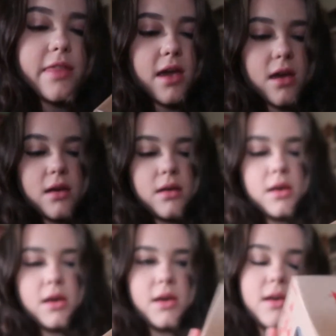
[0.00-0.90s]
I think.
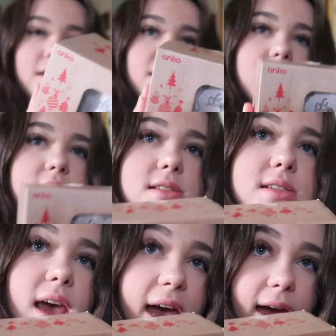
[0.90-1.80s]

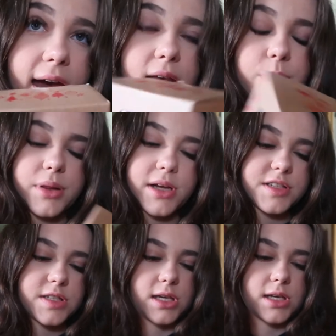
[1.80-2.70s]
It's eight
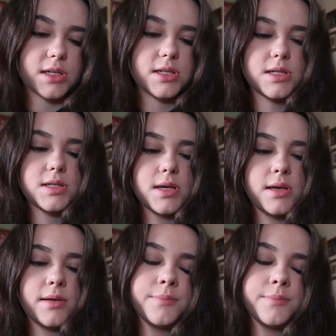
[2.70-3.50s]
plus years